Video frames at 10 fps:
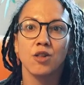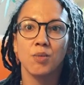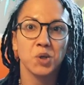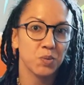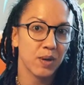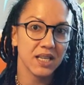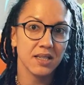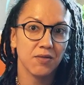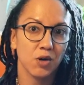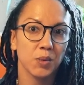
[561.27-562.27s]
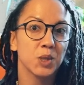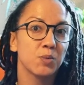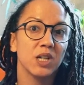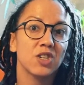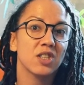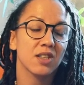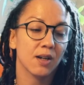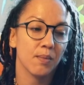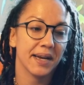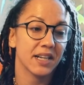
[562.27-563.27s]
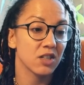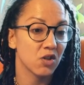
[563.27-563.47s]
the most basic form of speech is the commands.